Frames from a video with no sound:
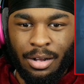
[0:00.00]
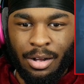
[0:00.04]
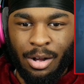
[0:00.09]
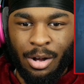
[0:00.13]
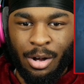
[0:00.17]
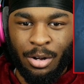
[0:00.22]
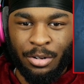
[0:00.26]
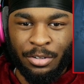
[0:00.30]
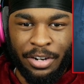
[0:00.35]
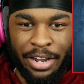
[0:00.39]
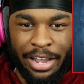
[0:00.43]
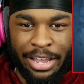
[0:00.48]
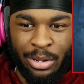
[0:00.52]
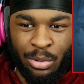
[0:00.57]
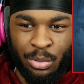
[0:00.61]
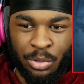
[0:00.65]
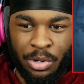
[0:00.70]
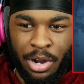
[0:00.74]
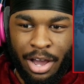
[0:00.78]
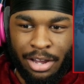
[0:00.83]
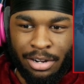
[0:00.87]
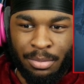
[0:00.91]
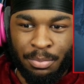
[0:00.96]
All right,
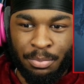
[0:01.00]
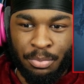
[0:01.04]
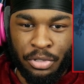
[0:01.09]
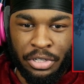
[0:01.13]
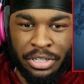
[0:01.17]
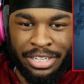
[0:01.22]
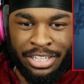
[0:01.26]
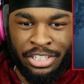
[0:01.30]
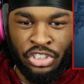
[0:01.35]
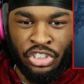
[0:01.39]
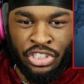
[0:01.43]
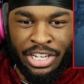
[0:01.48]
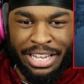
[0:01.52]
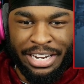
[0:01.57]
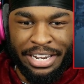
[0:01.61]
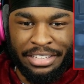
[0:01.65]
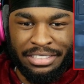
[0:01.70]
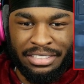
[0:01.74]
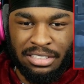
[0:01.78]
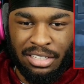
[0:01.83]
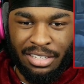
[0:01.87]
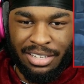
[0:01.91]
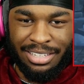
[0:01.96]
we're on a bridge and
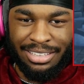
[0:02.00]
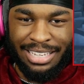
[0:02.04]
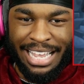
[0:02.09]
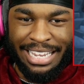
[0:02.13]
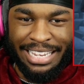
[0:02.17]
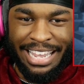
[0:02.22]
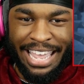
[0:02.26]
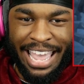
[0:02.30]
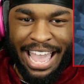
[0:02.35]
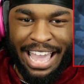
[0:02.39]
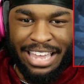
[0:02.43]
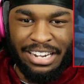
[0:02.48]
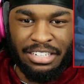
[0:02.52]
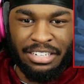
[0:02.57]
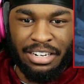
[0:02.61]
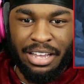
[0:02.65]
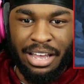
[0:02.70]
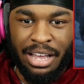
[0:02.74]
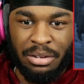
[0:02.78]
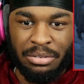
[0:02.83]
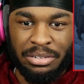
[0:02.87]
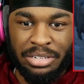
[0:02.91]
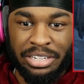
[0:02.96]
it's looking like
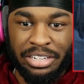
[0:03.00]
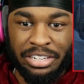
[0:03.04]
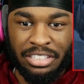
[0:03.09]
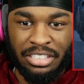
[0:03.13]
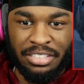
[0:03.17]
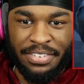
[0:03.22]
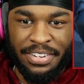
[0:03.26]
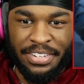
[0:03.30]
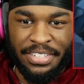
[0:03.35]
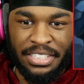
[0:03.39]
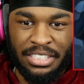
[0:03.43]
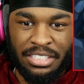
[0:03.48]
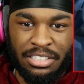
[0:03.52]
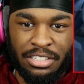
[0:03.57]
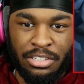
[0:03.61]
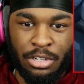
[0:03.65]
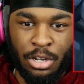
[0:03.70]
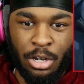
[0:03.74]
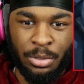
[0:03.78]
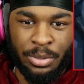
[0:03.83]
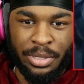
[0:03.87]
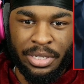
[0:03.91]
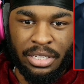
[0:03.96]
Canada out here. It's very
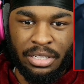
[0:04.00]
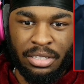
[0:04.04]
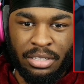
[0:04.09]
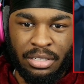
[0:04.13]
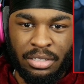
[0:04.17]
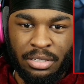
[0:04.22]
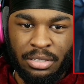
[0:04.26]
snowy.